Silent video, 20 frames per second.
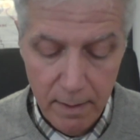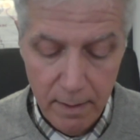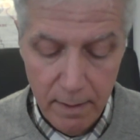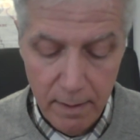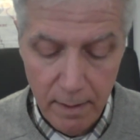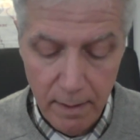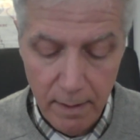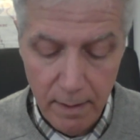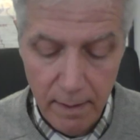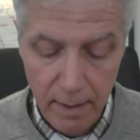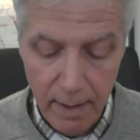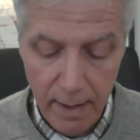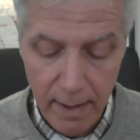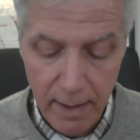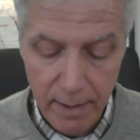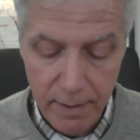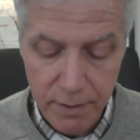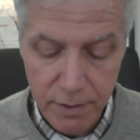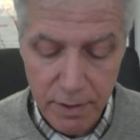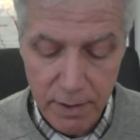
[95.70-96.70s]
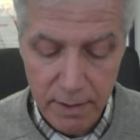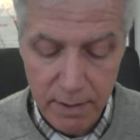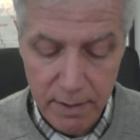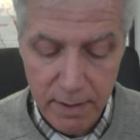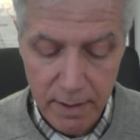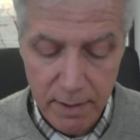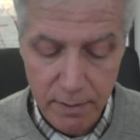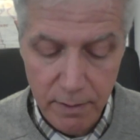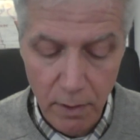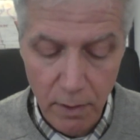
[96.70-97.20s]
Uh, AIG
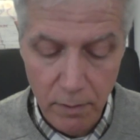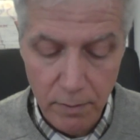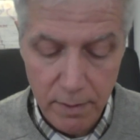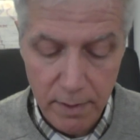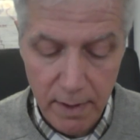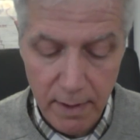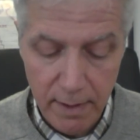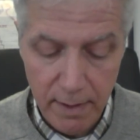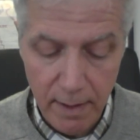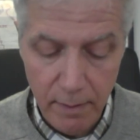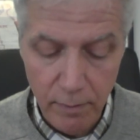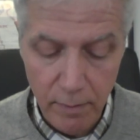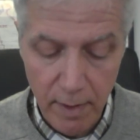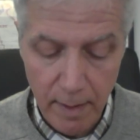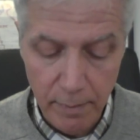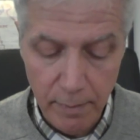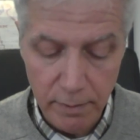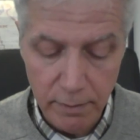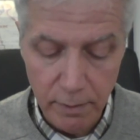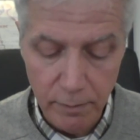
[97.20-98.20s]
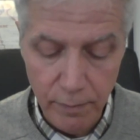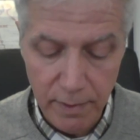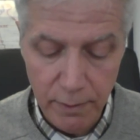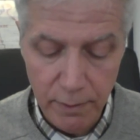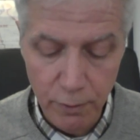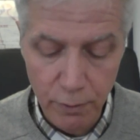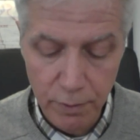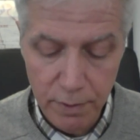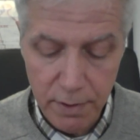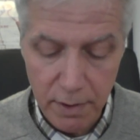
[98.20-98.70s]
did note that they were able to
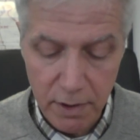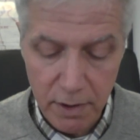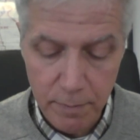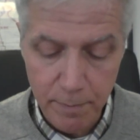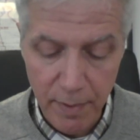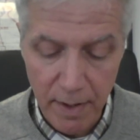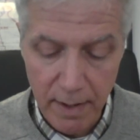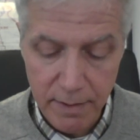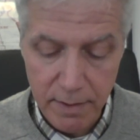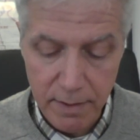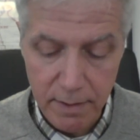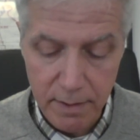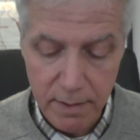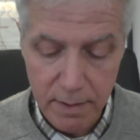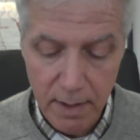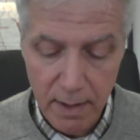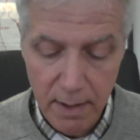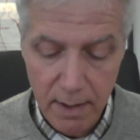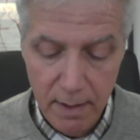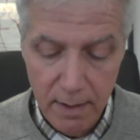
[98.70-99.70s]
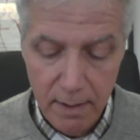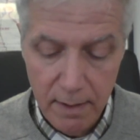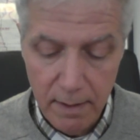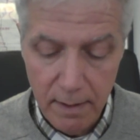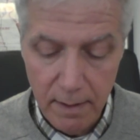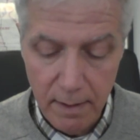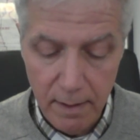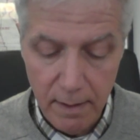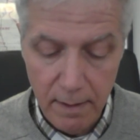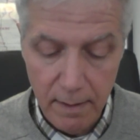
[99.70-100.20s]
reduce expenses
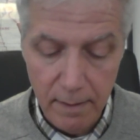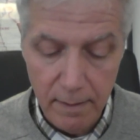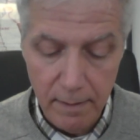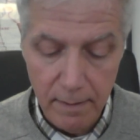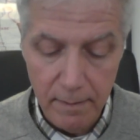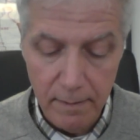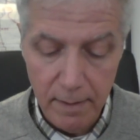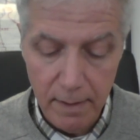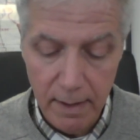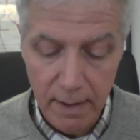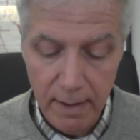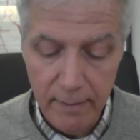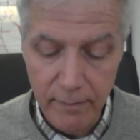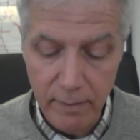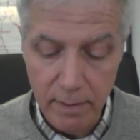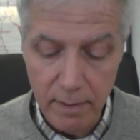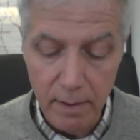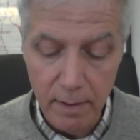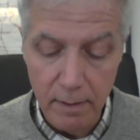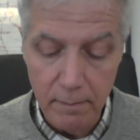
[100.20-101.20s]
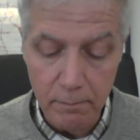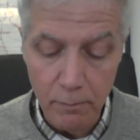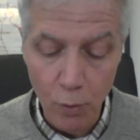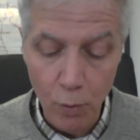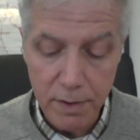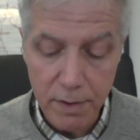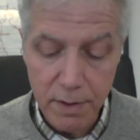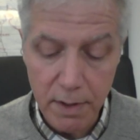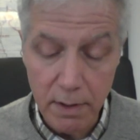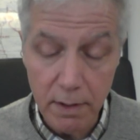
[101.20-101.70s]
uh, even
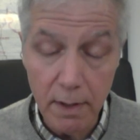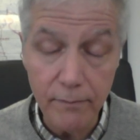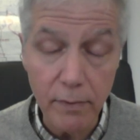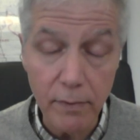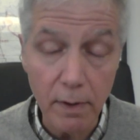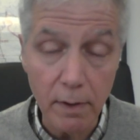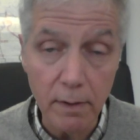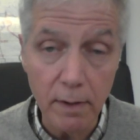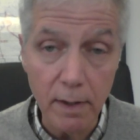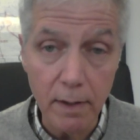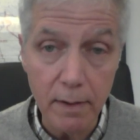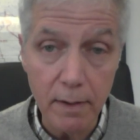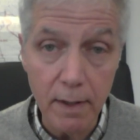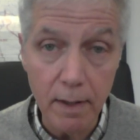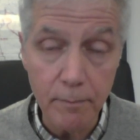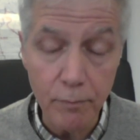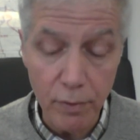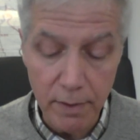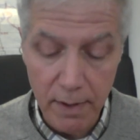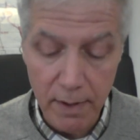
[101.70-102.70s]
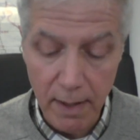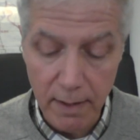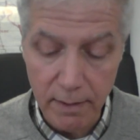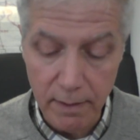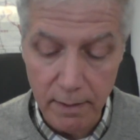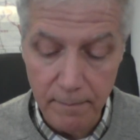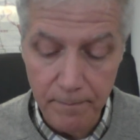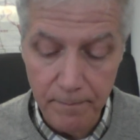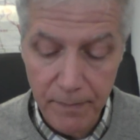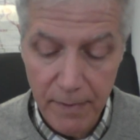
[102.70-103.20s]
more significantly than
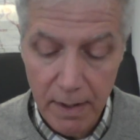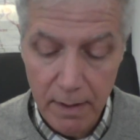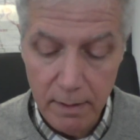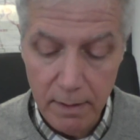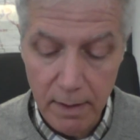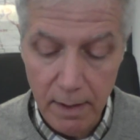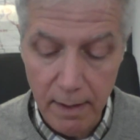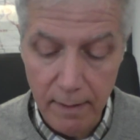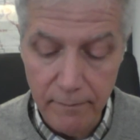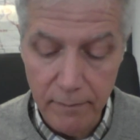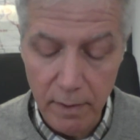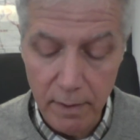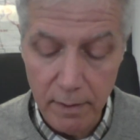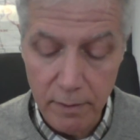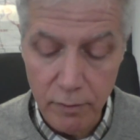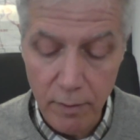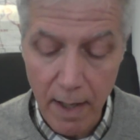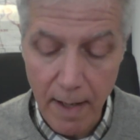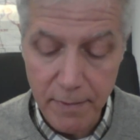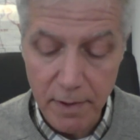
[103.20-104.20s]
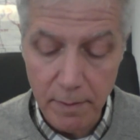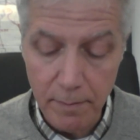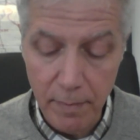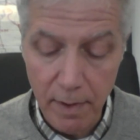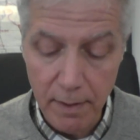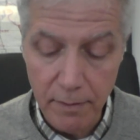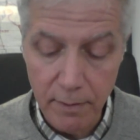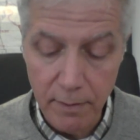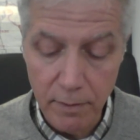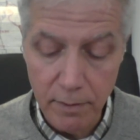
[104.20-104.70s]
predicted. They've dropped them
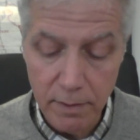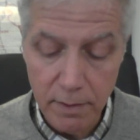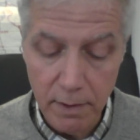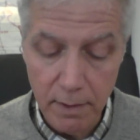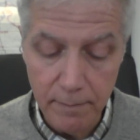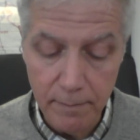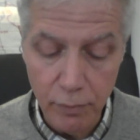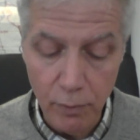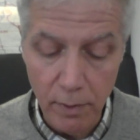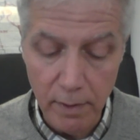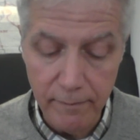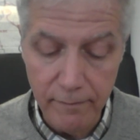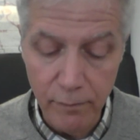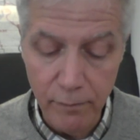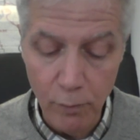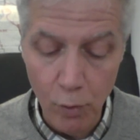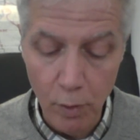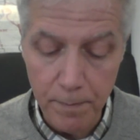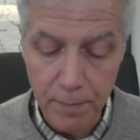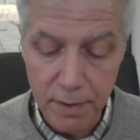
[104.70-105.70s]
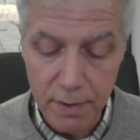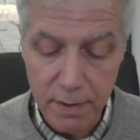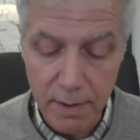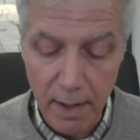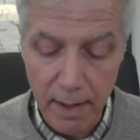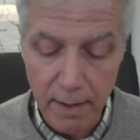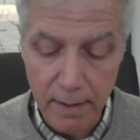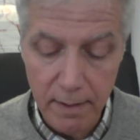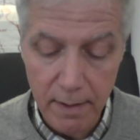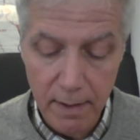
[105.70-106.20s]
by 13.4
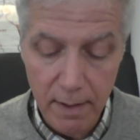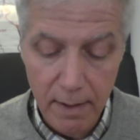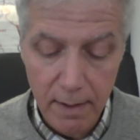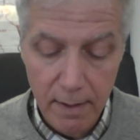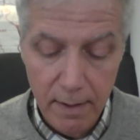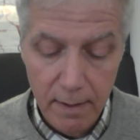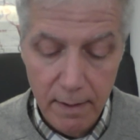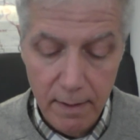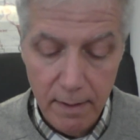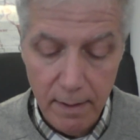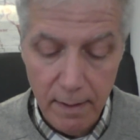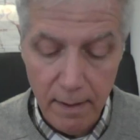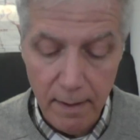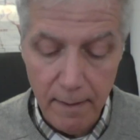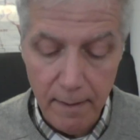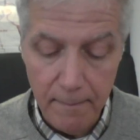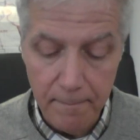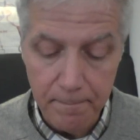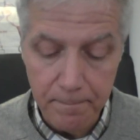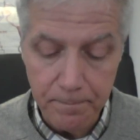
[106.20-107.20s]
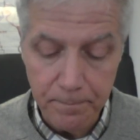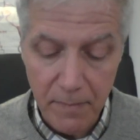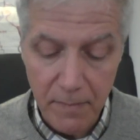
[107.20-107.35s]
percent. Um,